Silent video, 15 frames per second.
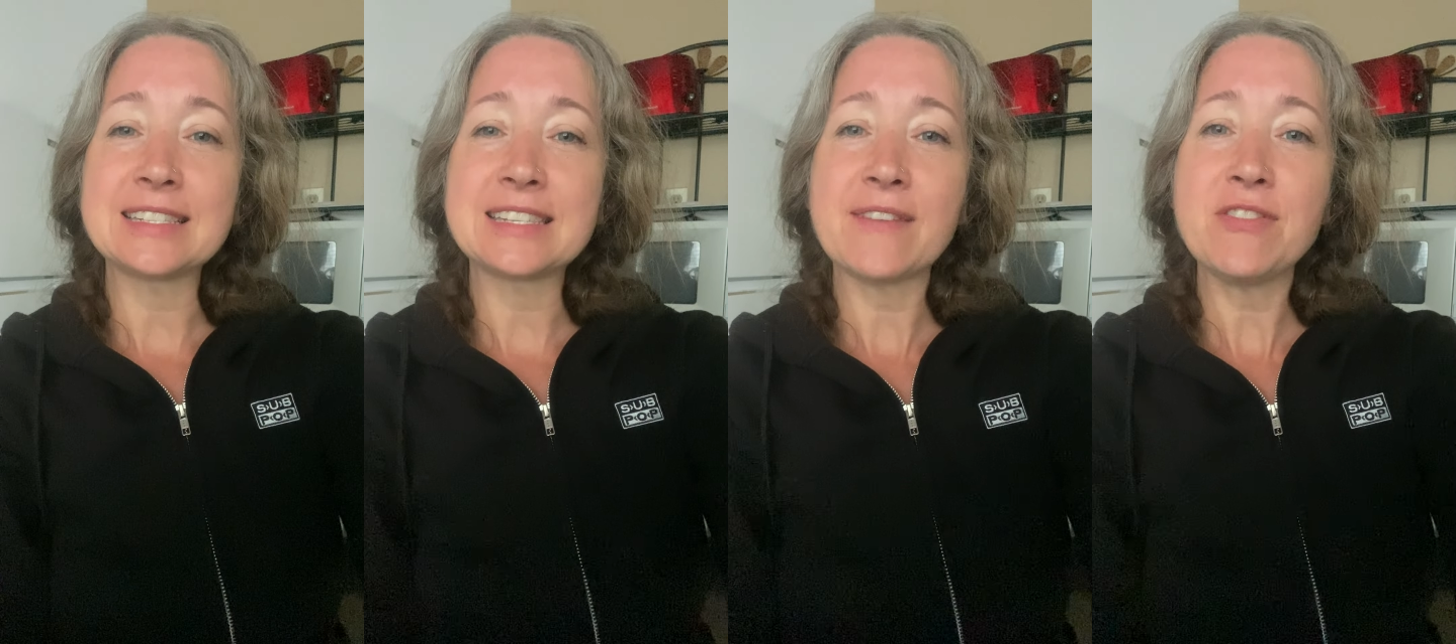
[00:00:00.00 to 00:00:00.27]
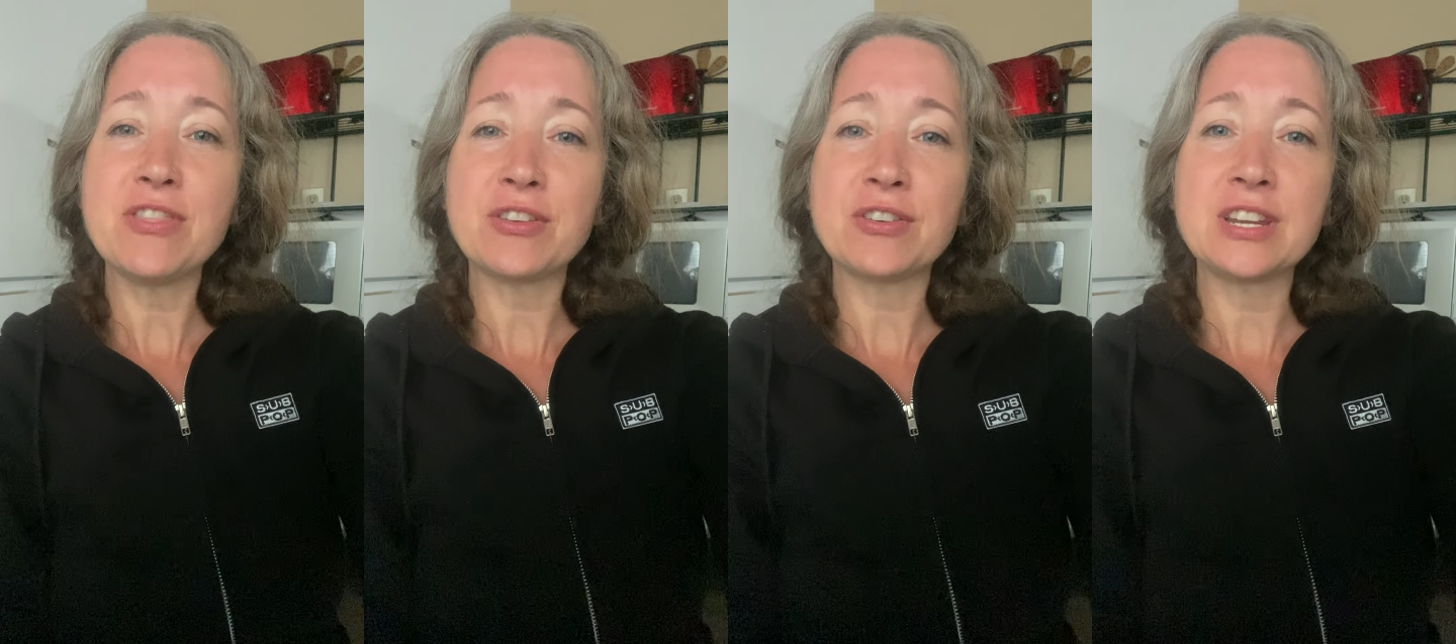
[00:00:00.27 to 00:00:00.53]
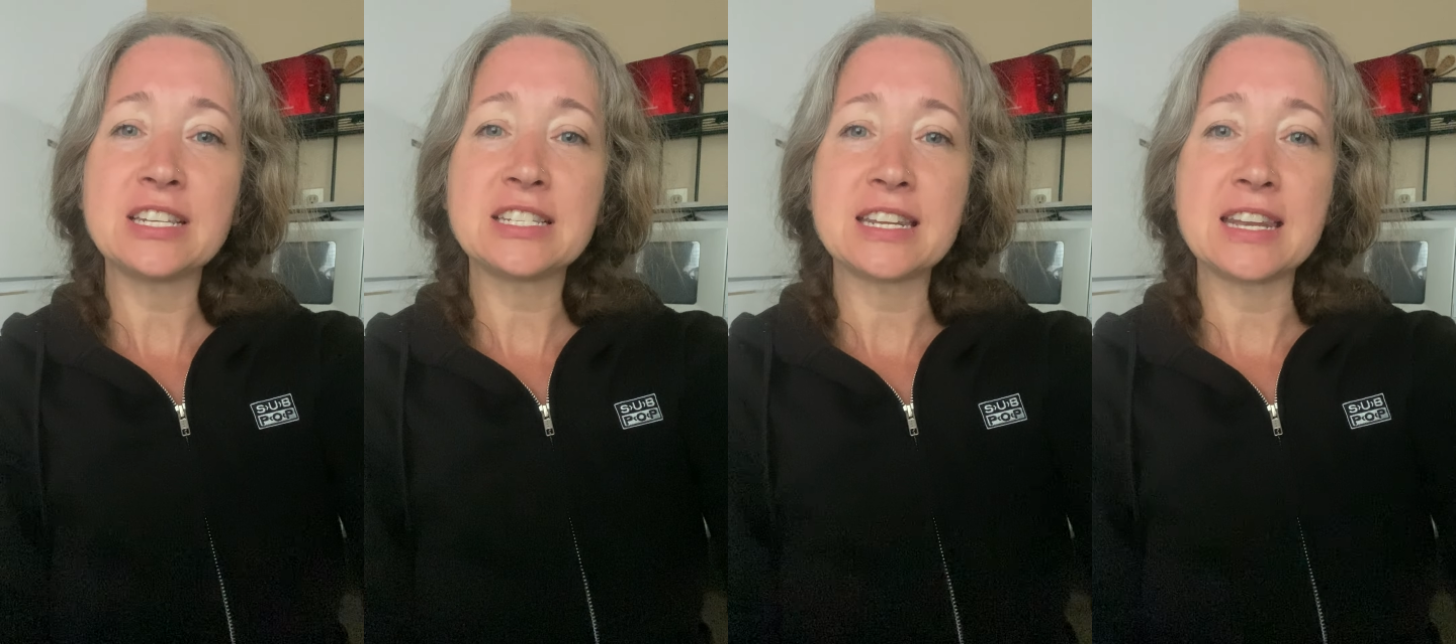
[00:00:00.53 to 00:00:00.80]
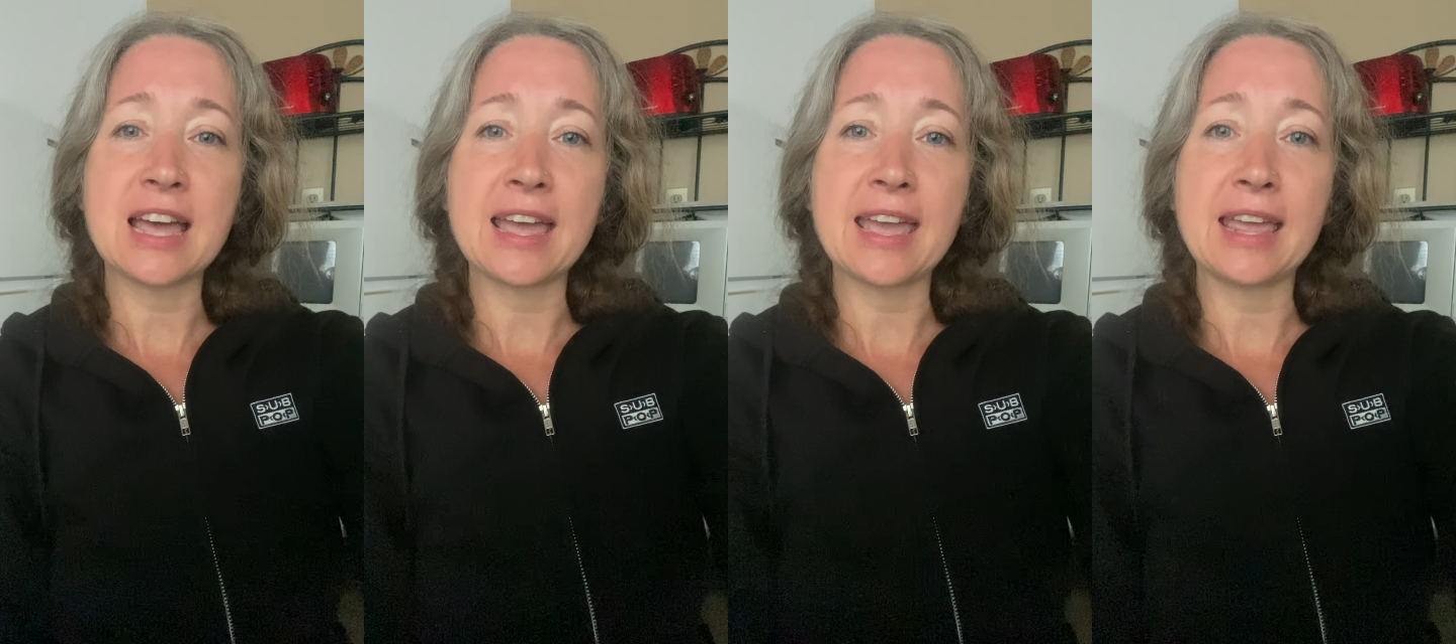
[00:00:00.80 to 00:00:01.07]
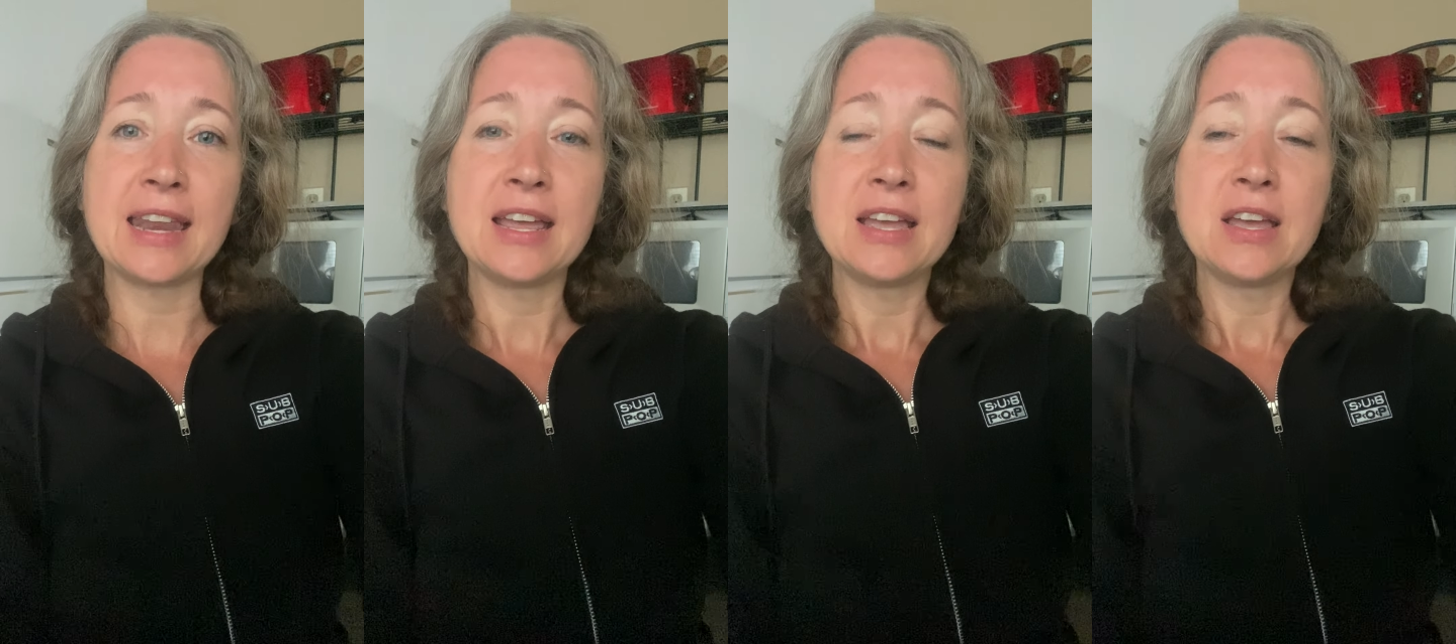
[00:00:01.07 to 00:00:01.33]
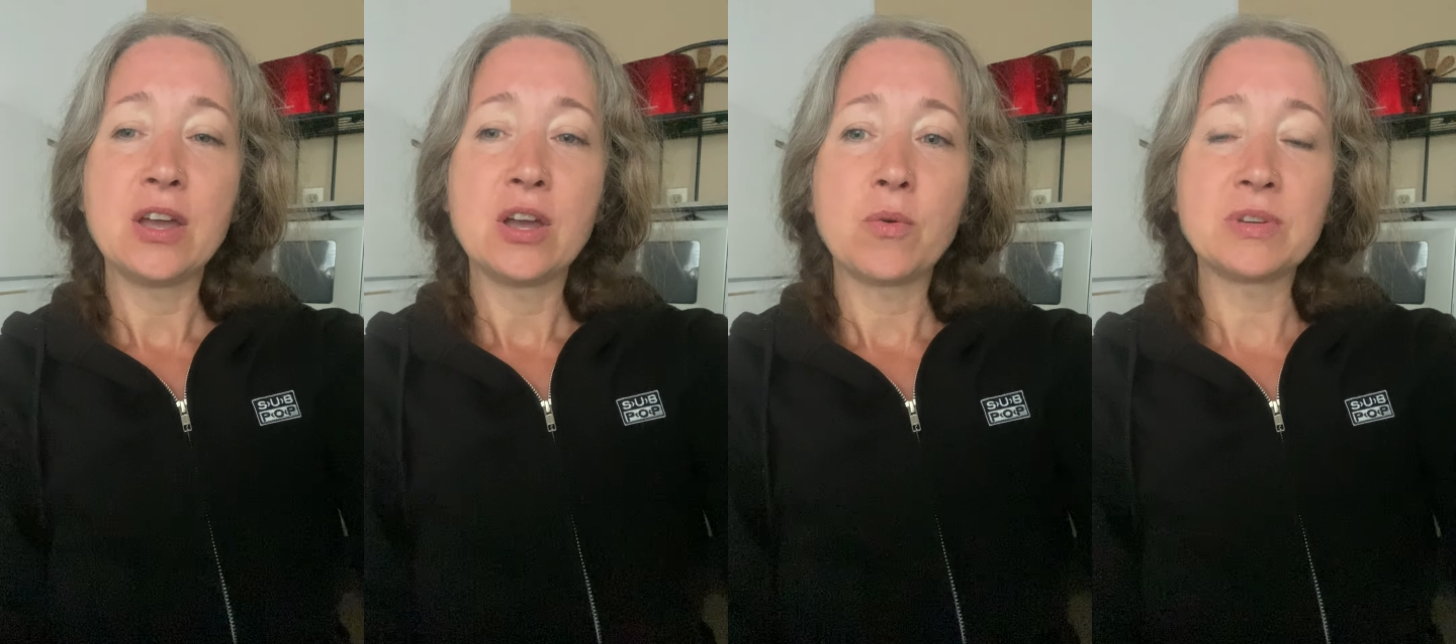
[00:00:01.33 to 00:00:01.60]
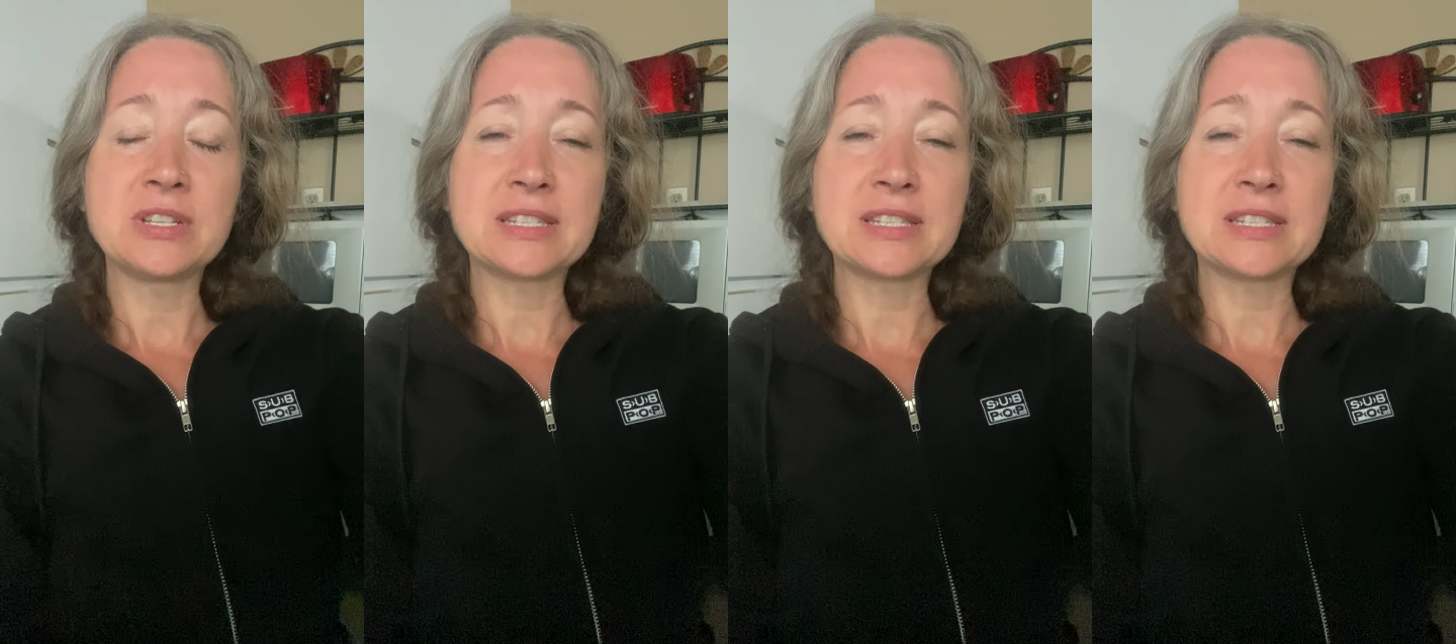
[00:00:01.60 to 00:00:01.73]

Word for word: 7.30 tonight. We